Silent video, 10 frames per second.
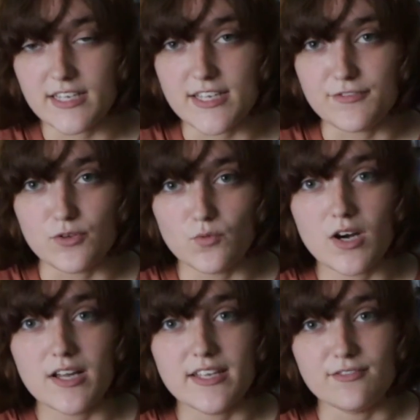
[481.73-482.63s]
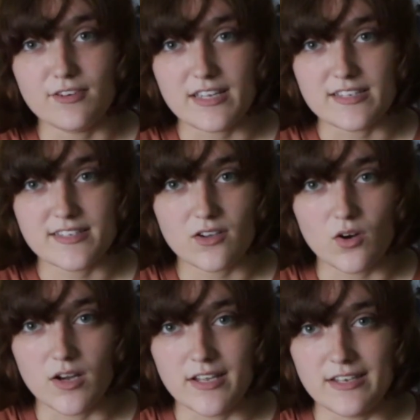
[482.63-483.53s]
If you want advice
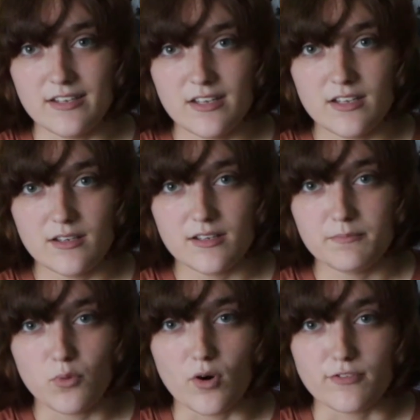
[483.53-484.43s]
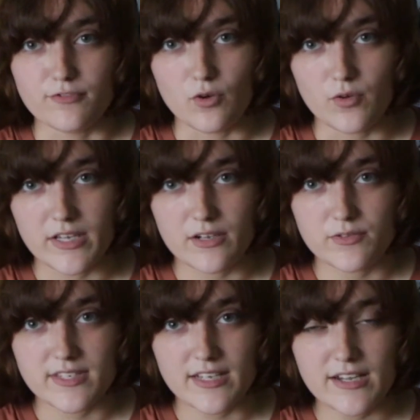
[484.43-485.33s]
on portfolio
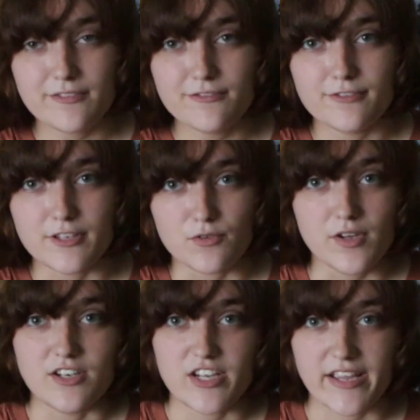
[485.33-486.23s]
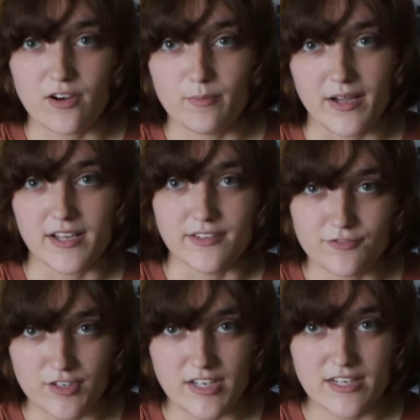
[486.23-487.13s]
stuff, you can check out my other
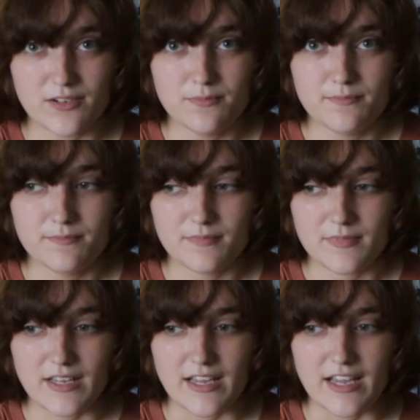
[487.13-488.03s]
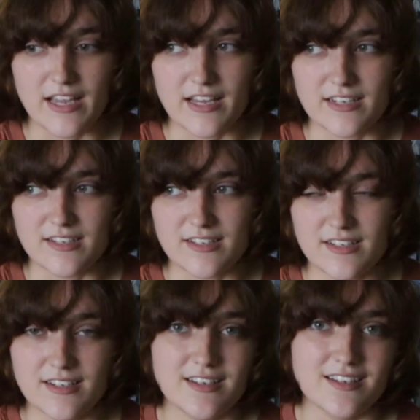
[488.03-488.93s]
video, and
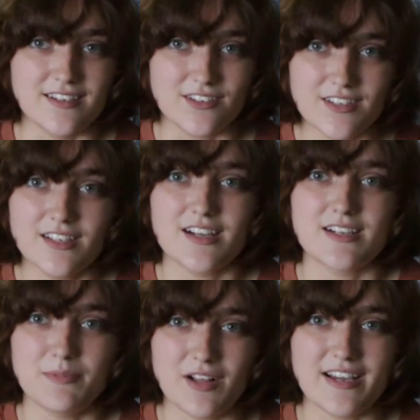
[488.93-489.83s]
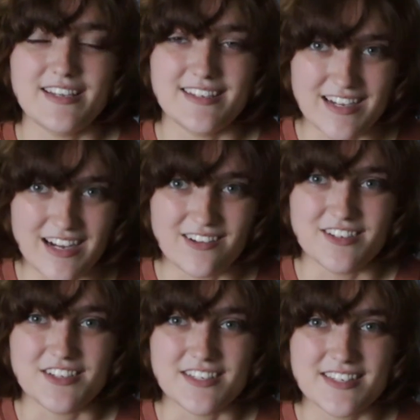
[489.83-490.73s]
good luck applying to
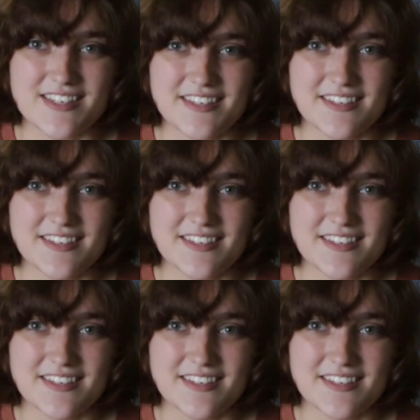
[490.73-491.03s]
colleges.